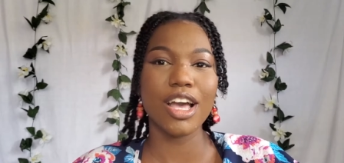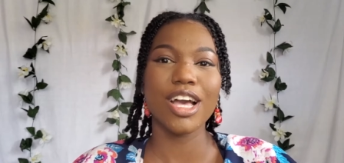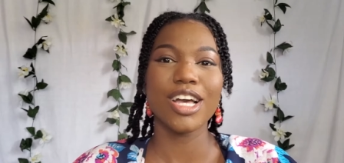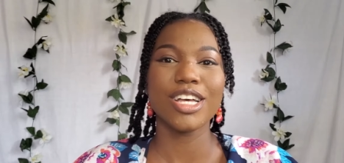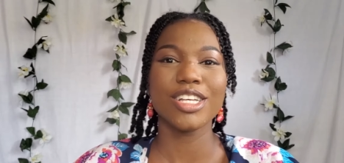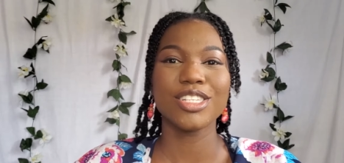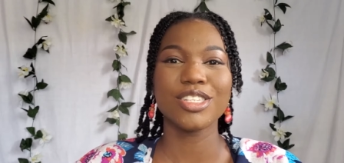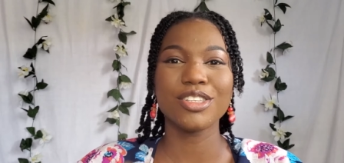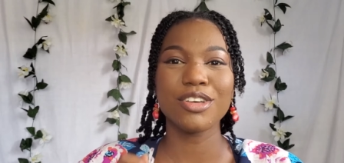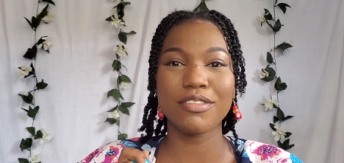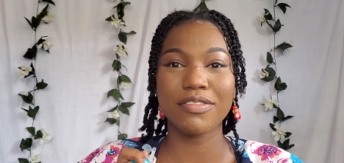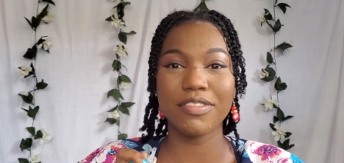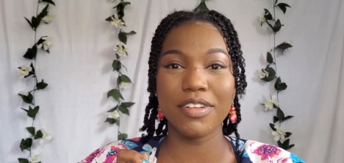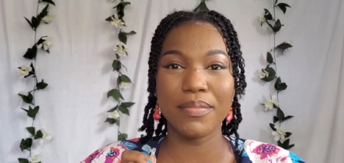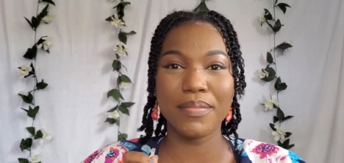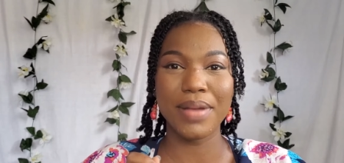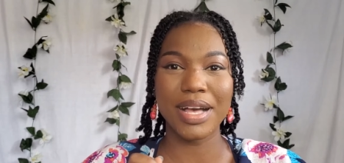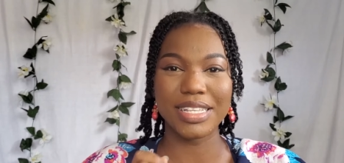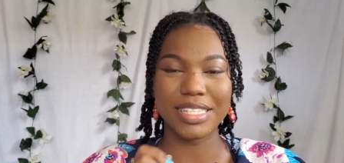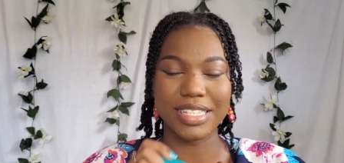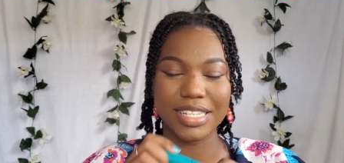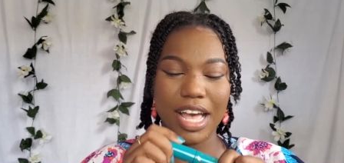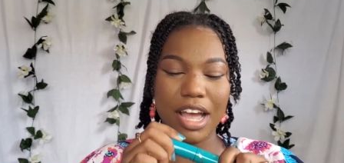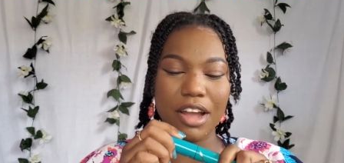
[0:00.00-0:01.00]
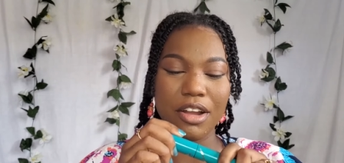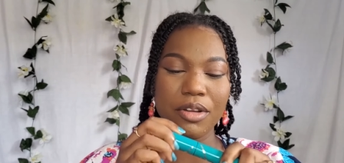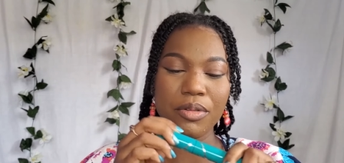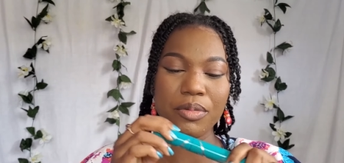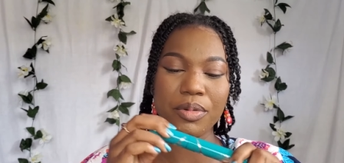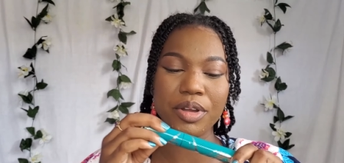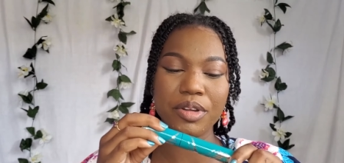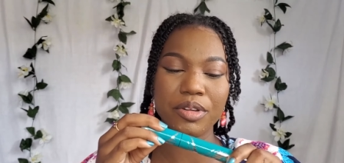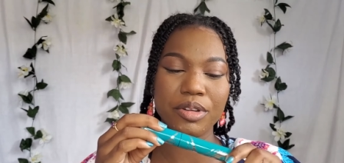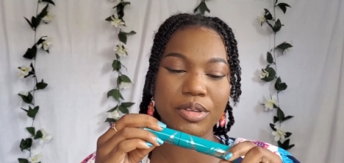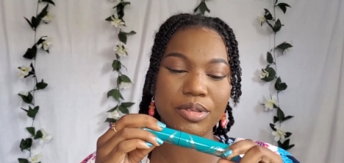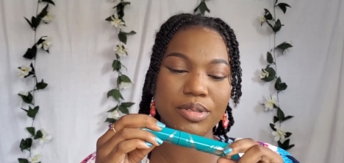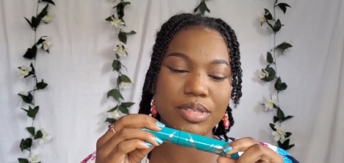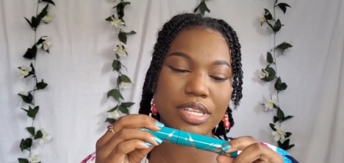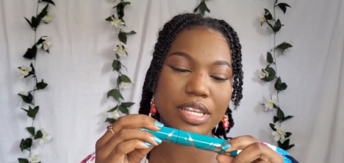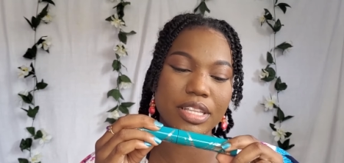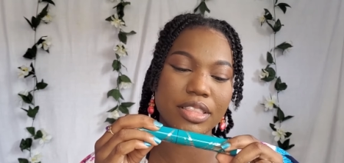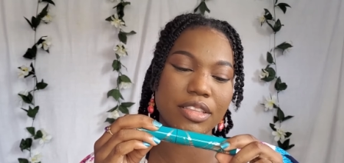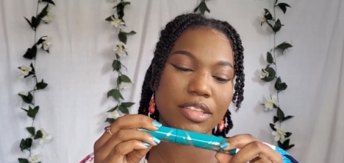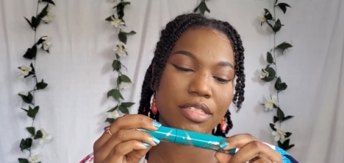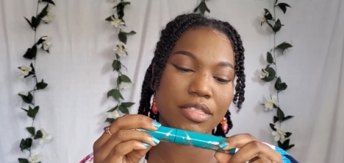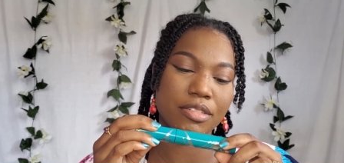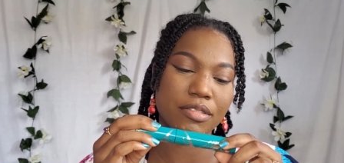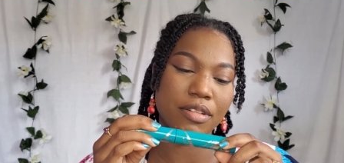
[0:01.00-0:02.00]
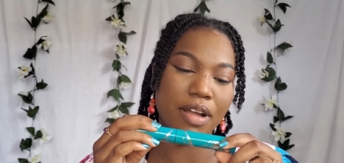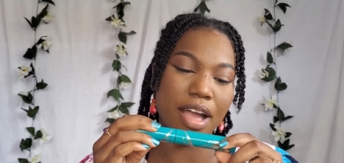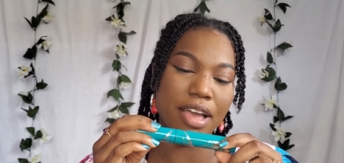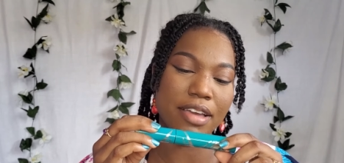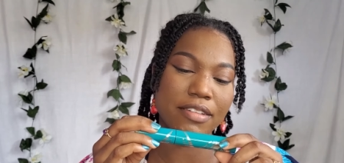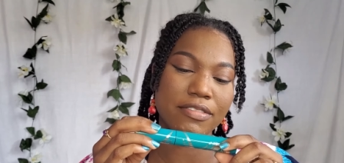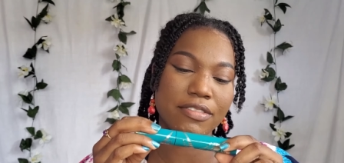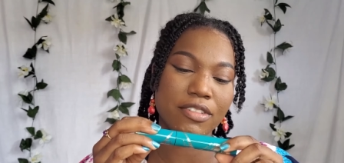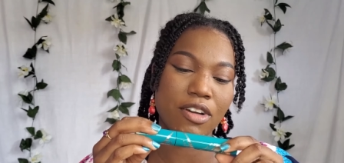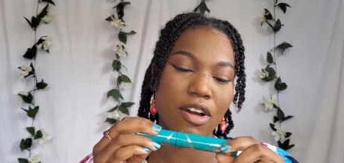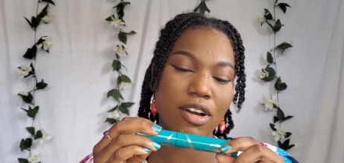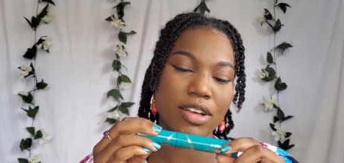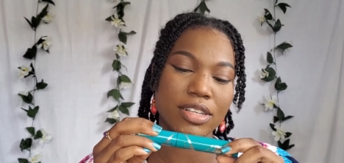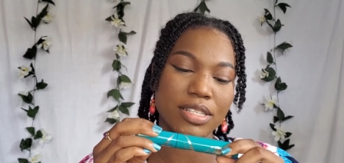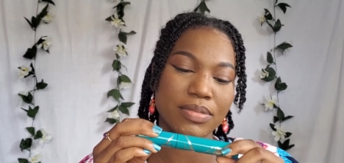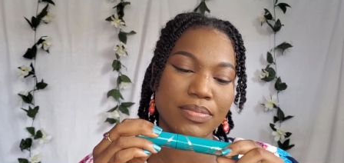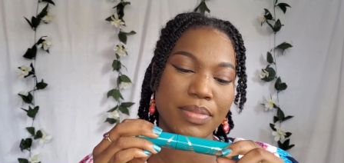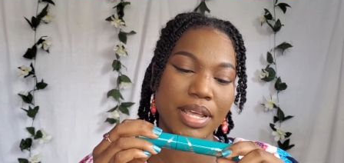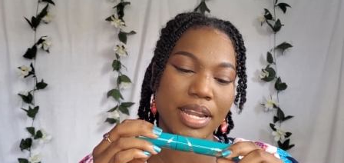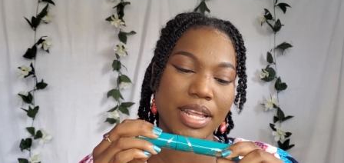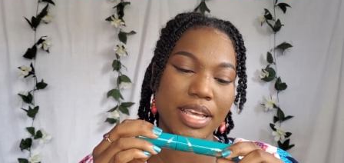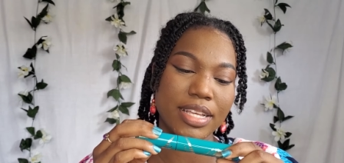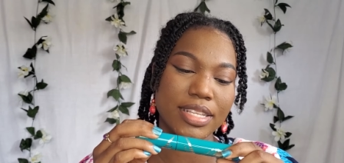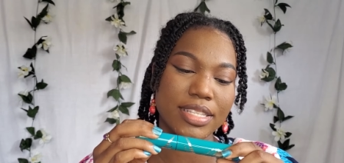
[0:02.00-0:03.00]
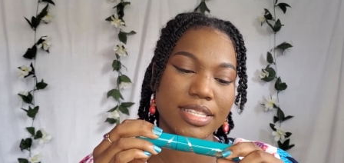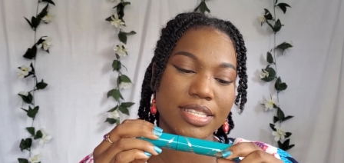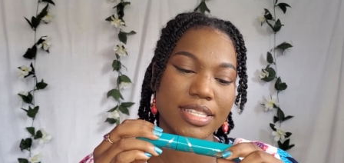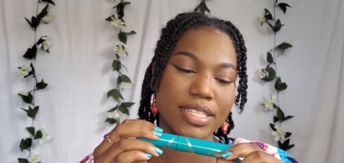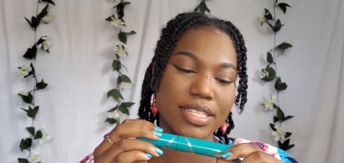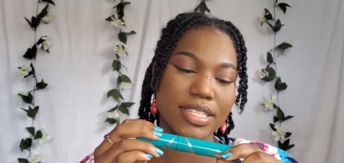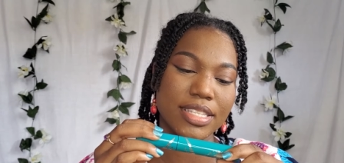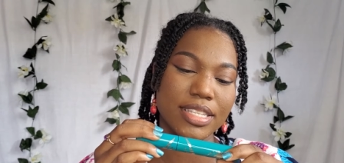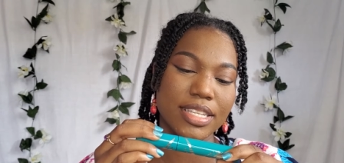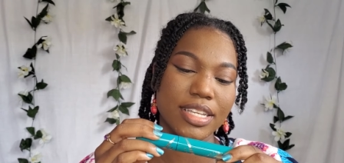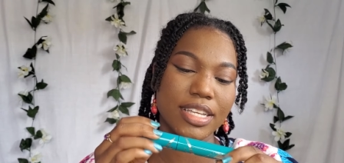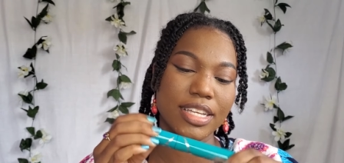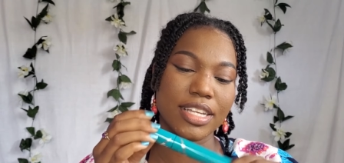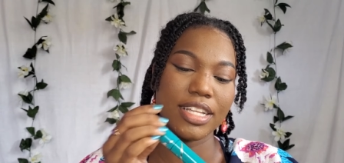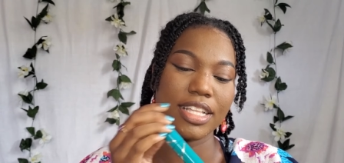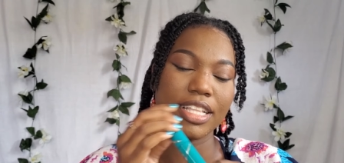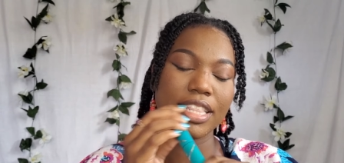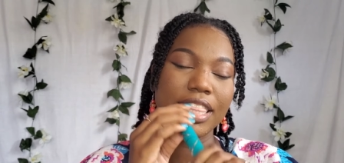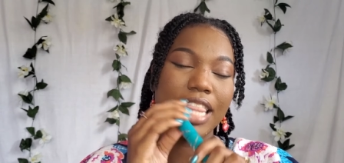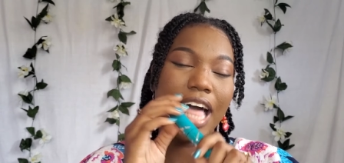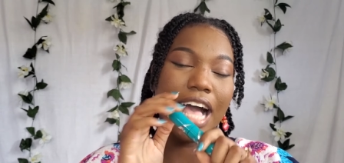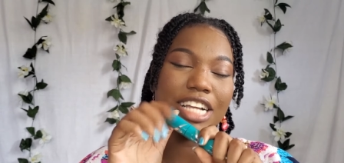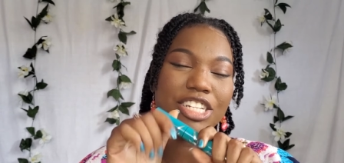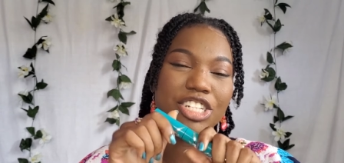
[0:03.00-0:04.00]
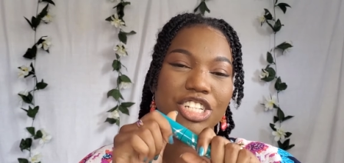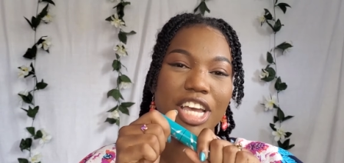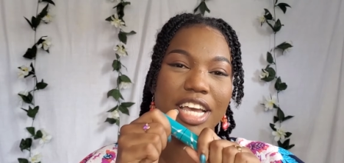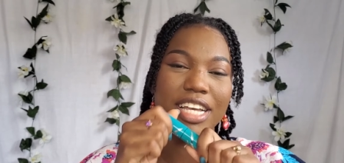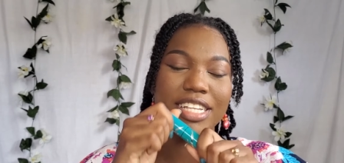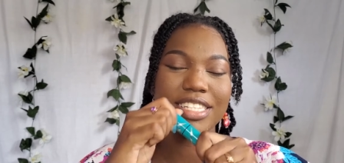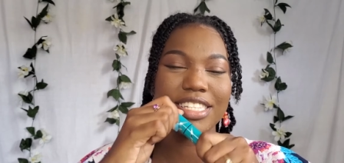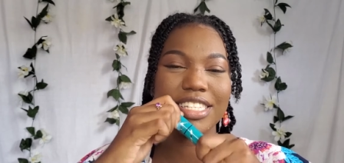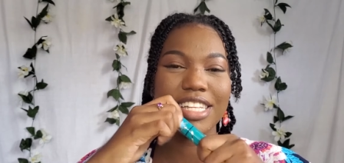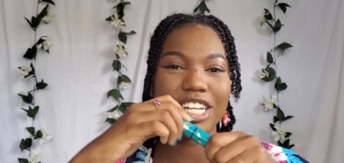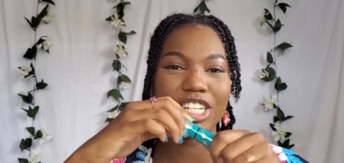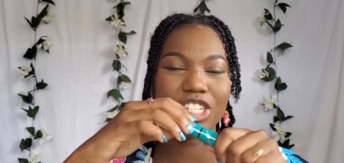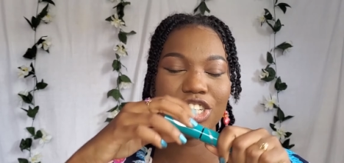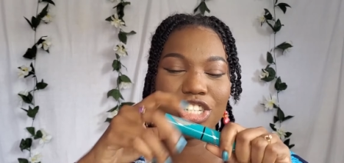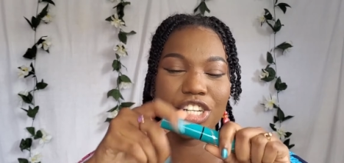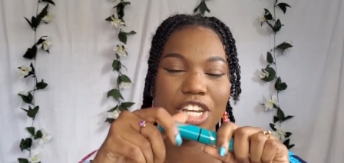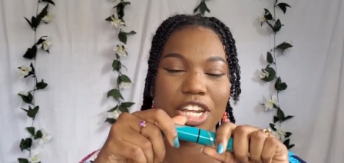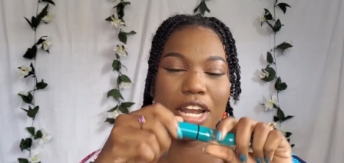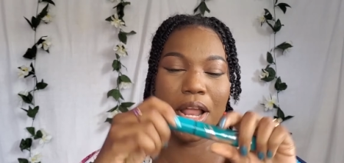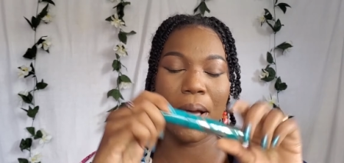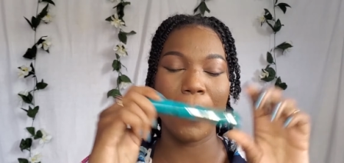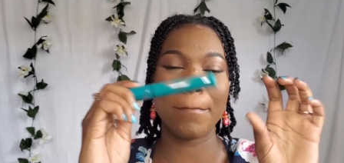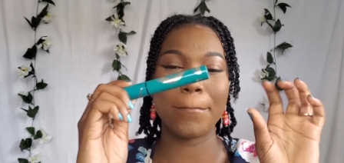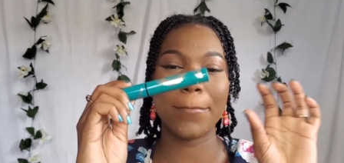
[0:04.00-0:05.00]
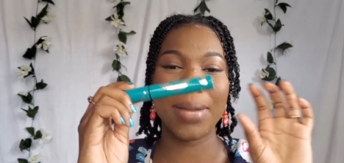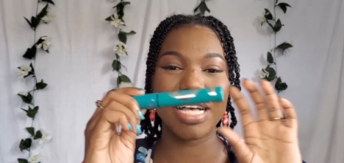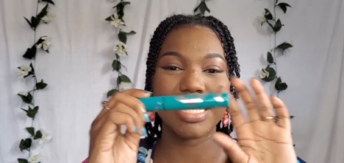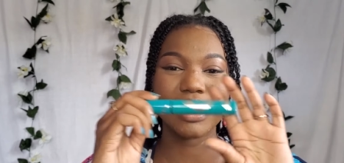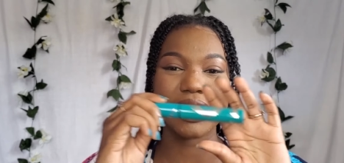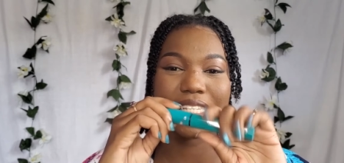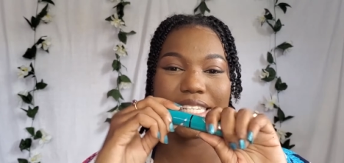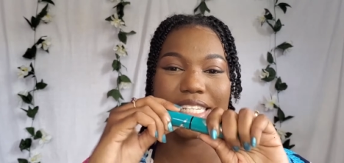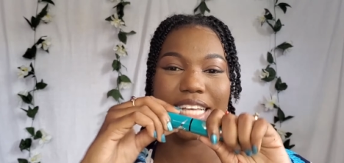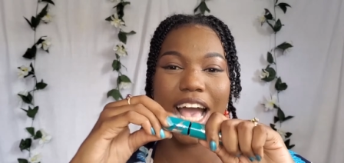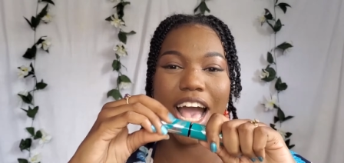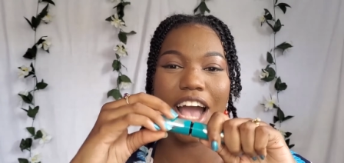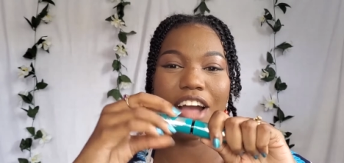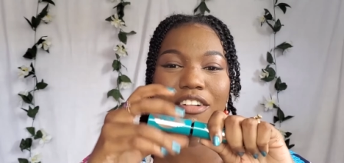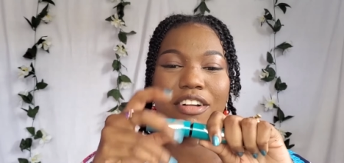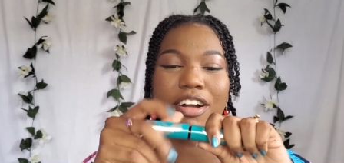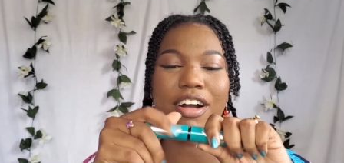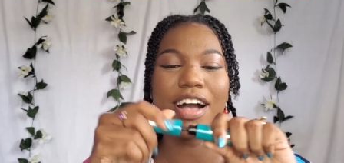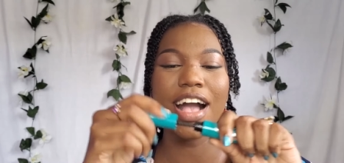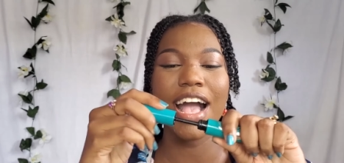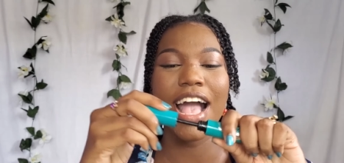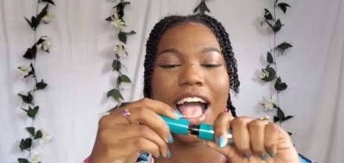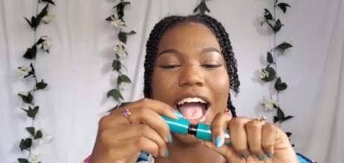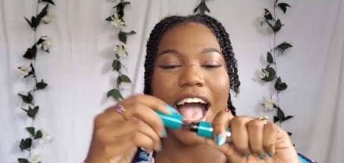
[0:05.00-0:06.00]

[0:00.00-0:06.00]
So for mascara, we're using the Thrive Cosmetics Lash Extension Mascara,